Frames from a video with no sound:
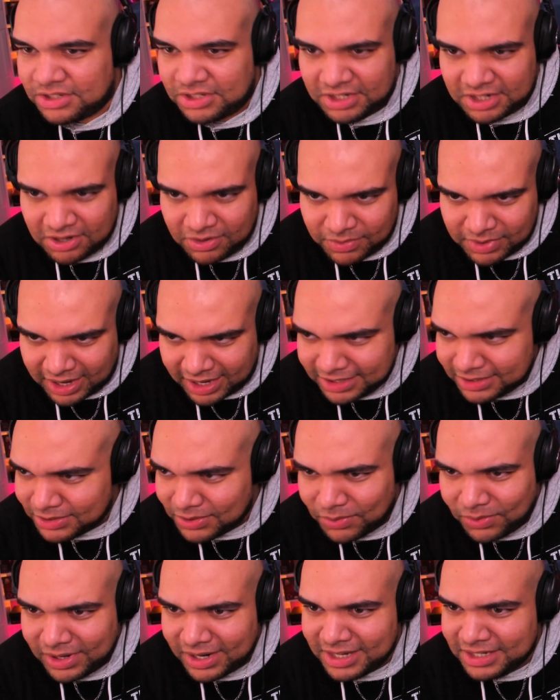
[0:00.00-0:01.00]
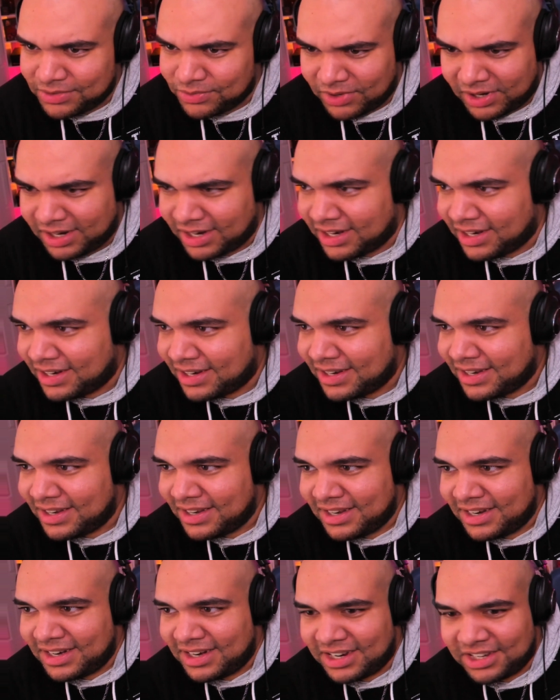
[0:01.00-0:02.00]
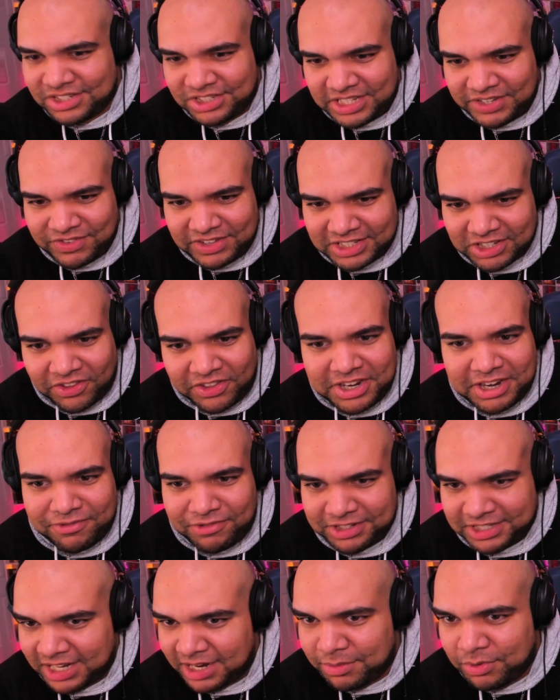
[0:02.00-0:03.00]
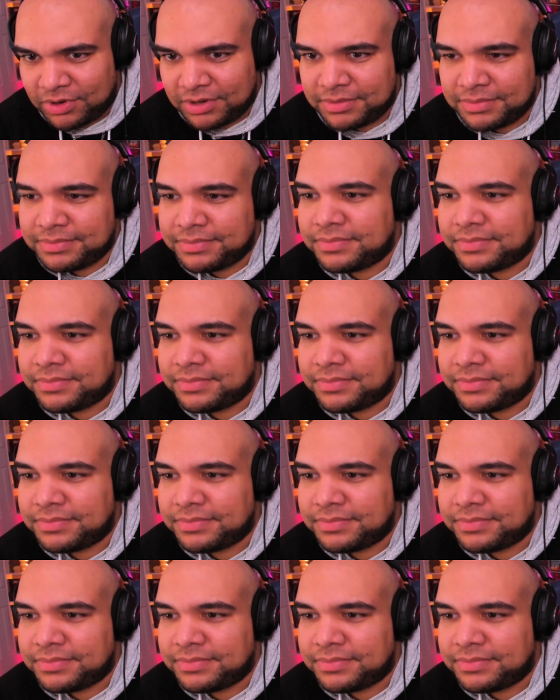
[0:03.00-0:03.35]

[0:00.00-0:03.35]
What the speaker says: You know what high school is, really? Does she even tell the difference anymore?